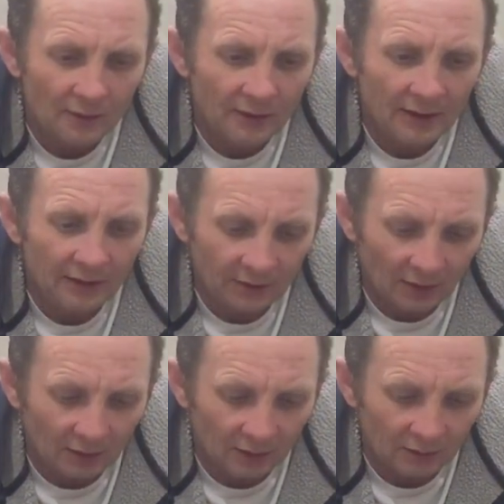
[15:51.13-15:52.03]
These
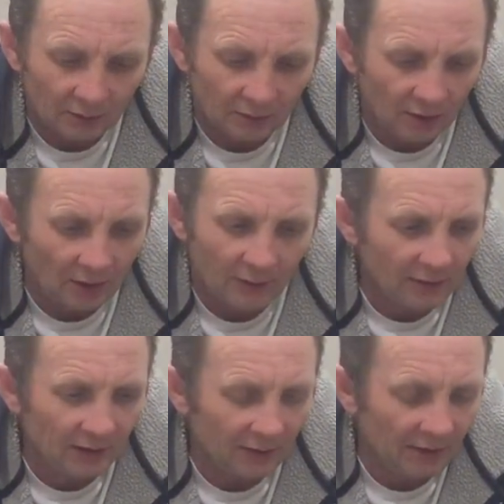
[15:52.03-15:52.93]
I don't, you know,
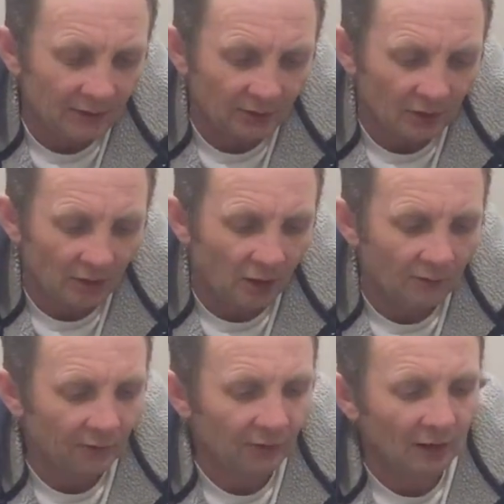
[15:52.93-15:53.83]
these are not
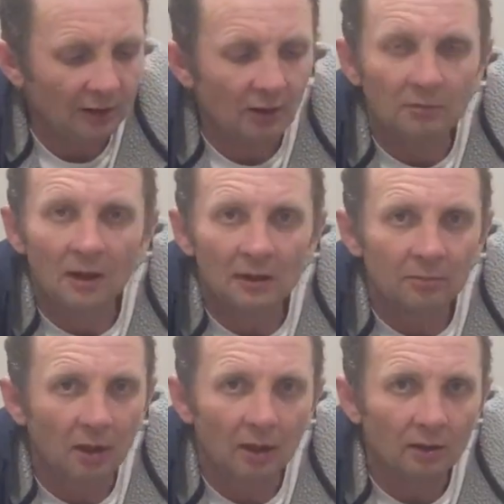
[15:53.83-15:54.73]
obviously not
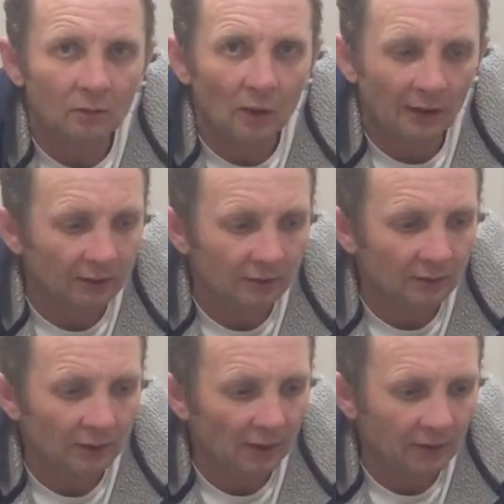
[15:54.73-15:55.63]
made by Wagner,
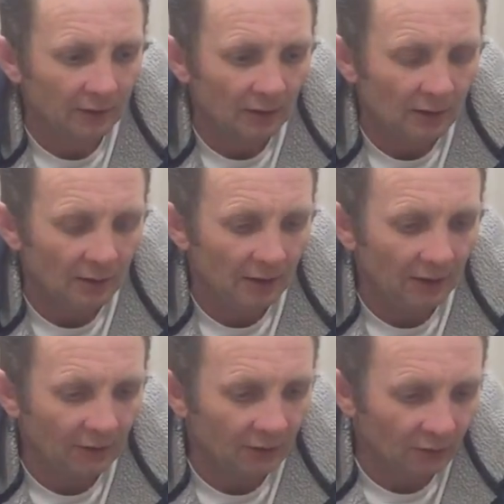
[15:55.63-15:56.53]
are they?
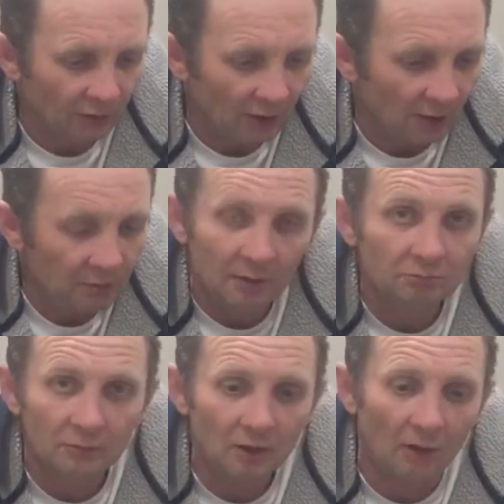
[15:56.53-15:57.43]
These are just,
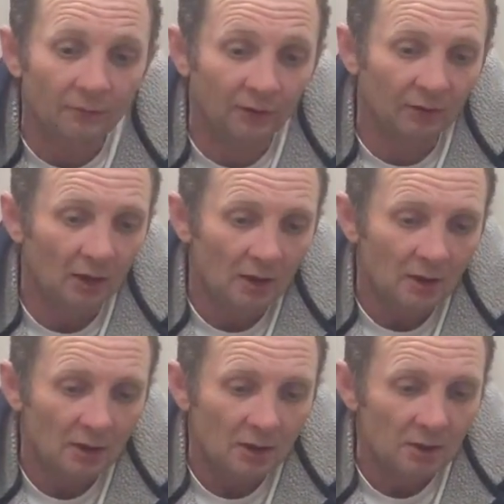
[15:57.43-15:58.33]
but obviously
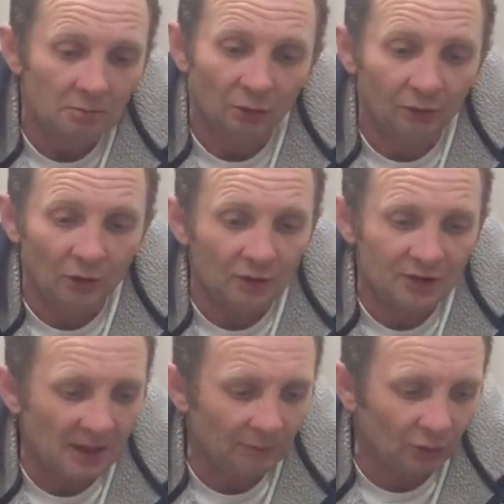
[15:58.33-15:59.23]
must do the
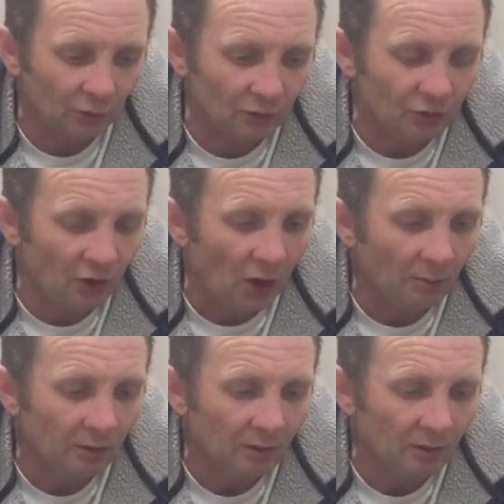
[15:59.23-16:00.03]
same sort of job.